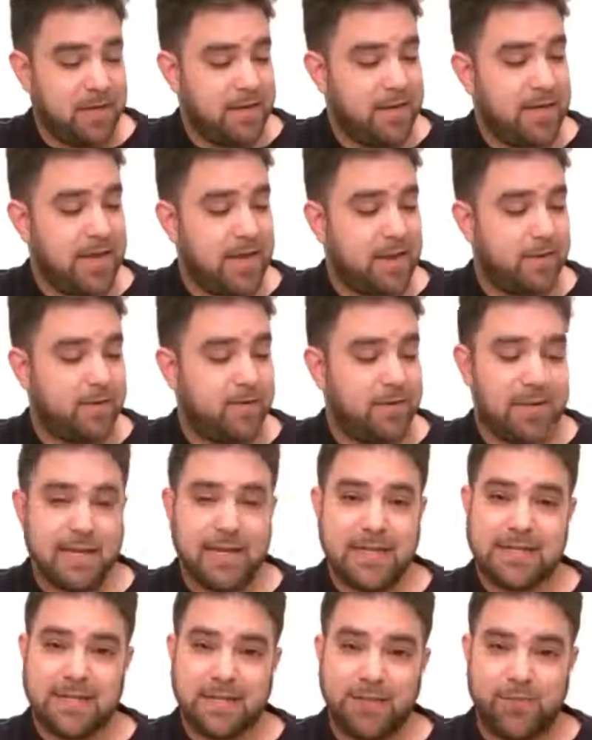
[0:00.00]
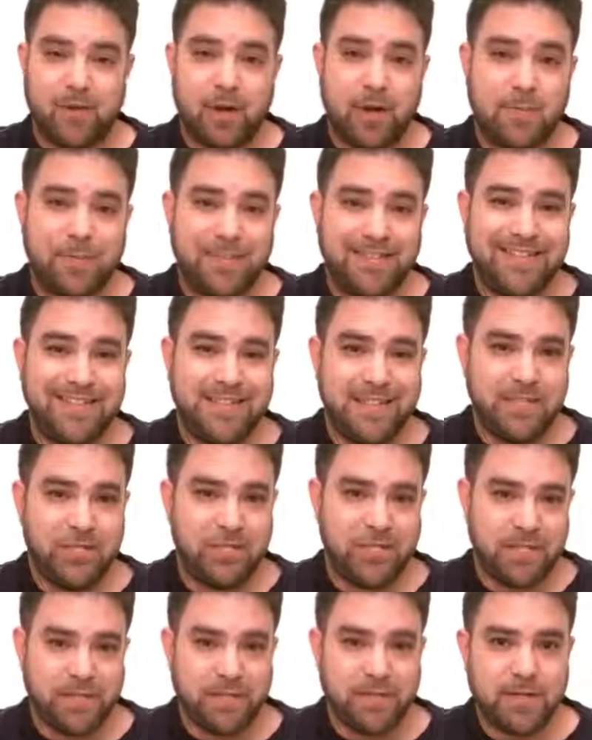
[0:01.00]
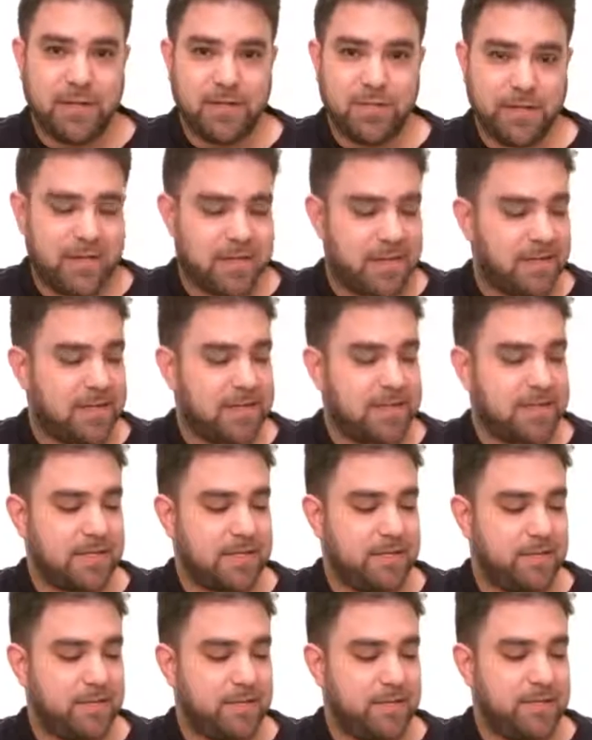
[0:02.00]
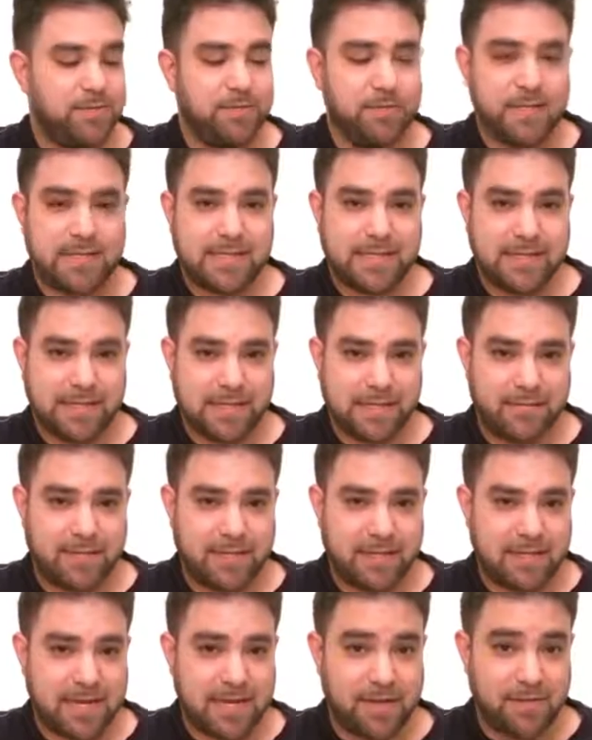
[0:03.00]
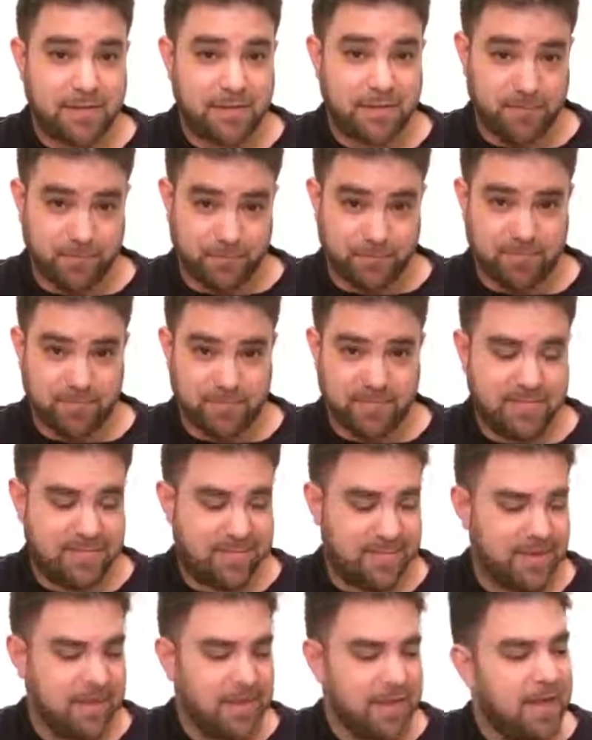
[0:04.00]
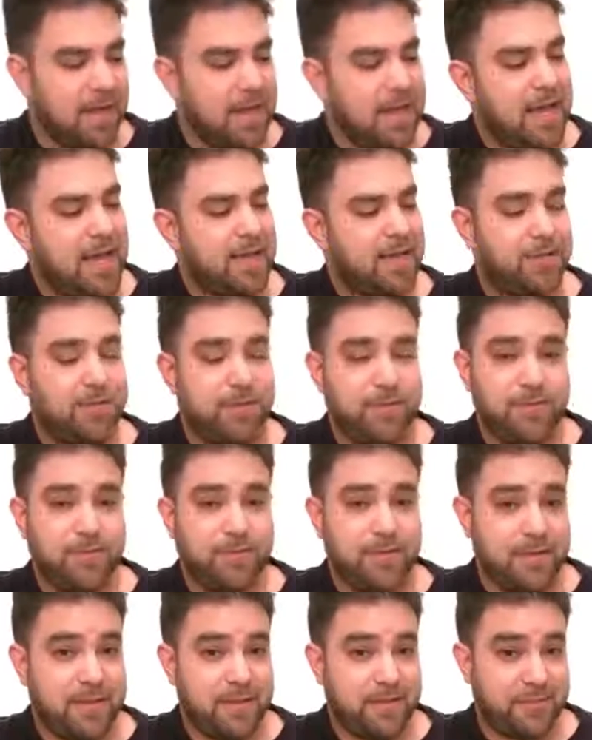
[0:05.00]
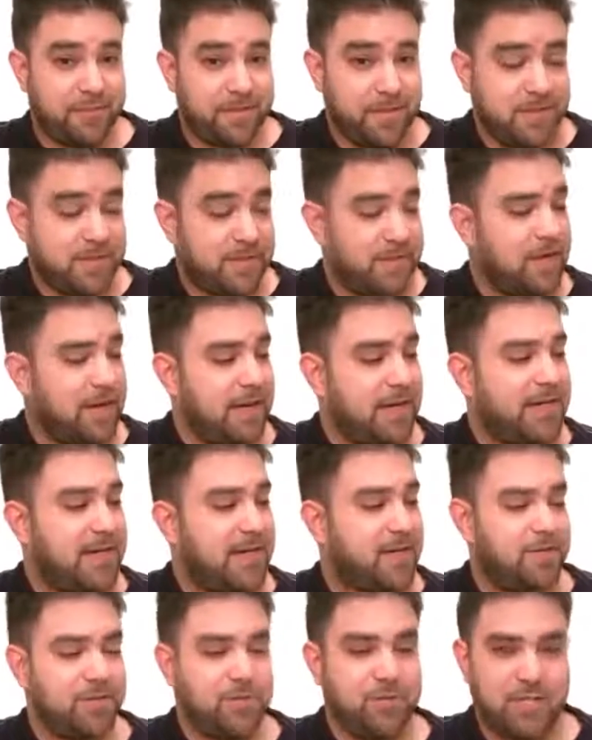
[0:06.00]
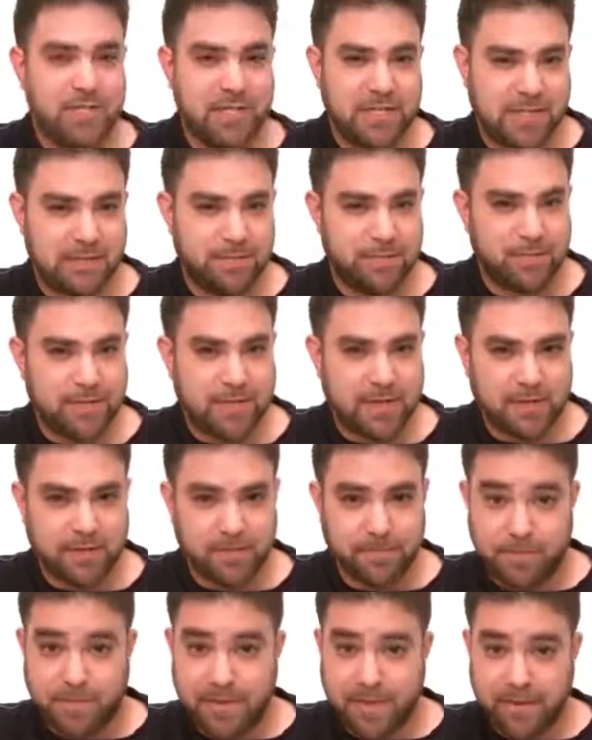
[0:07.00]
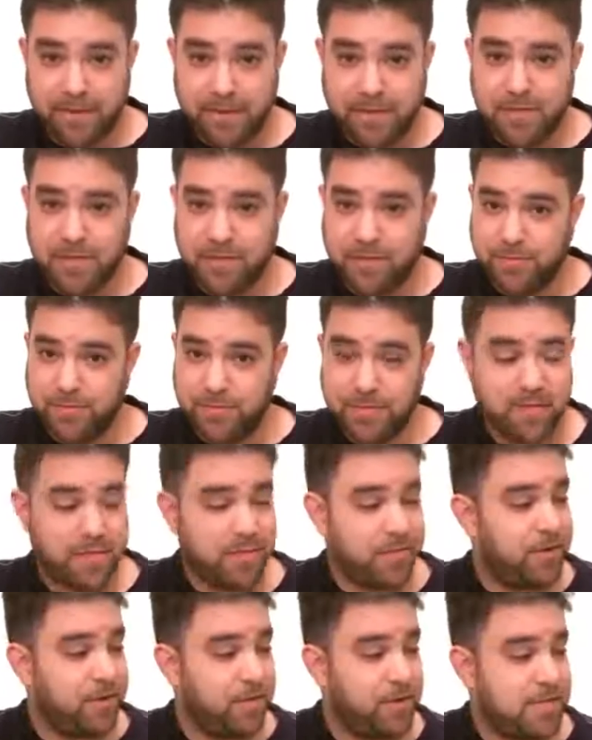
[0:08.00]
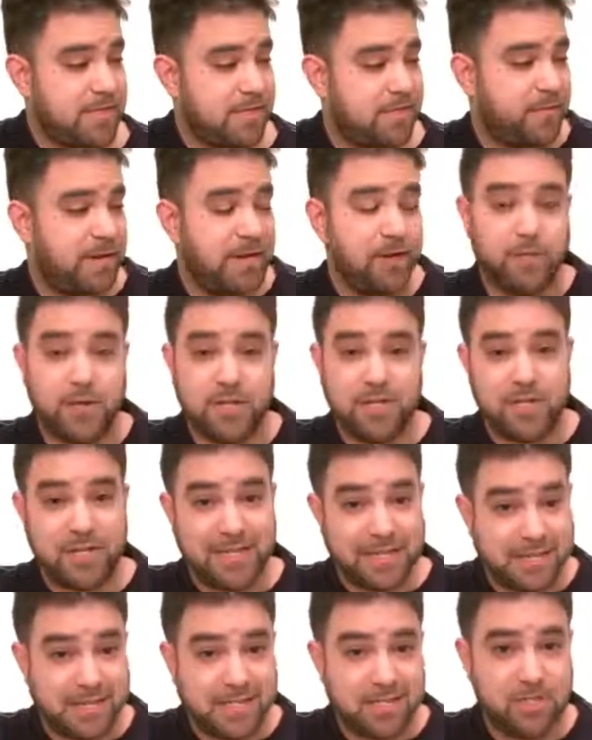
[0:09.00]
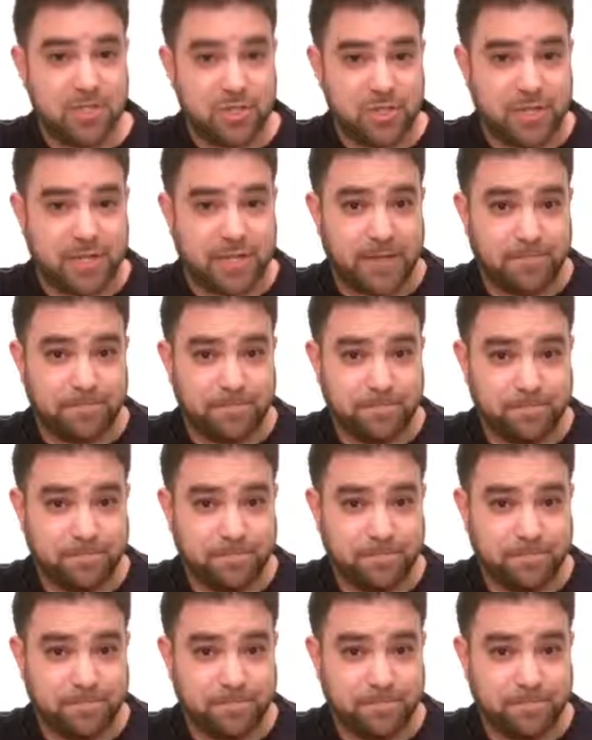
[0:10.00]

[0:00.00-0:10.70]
Now, it's a drop D G tuning because you tune the 6th string down to D and you tune the 5th string down to G, so you can compare it to the 3rd string, which is G.